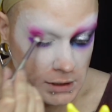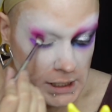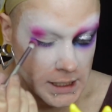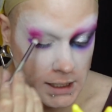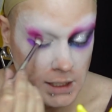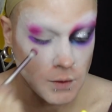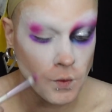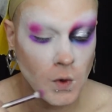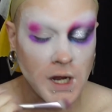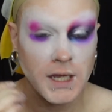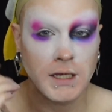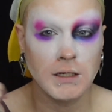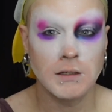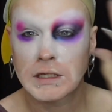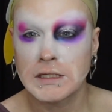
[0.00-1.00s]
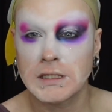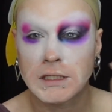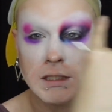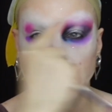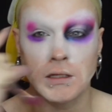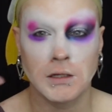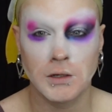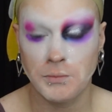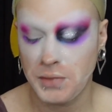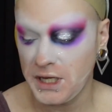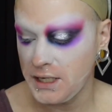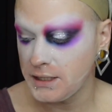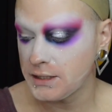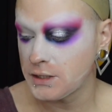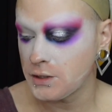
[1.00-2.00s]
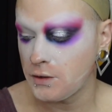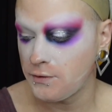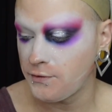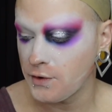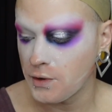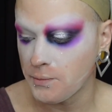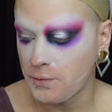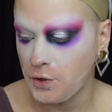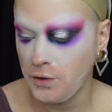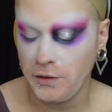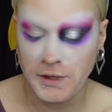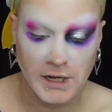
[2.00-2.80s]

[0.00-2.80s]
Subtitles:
like a white concealer base over both